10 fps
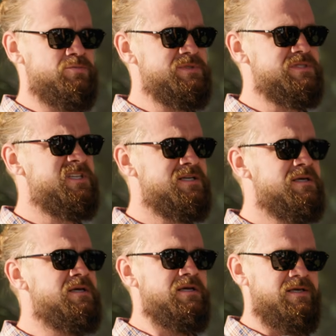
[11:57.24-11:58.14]
Yours is
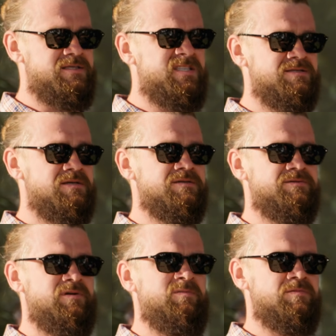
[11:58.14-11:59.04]
3, sorry.
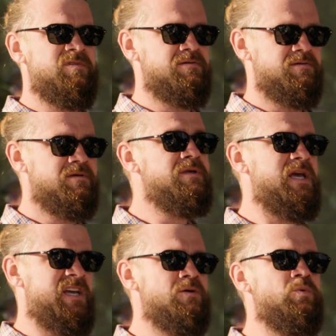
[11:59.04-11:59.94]
You have one of the
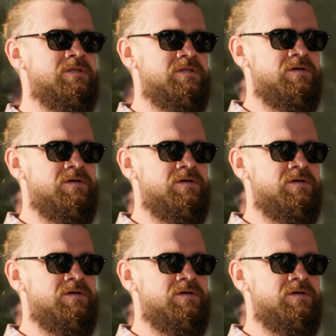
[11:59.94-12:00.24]
downstairs bedrooms.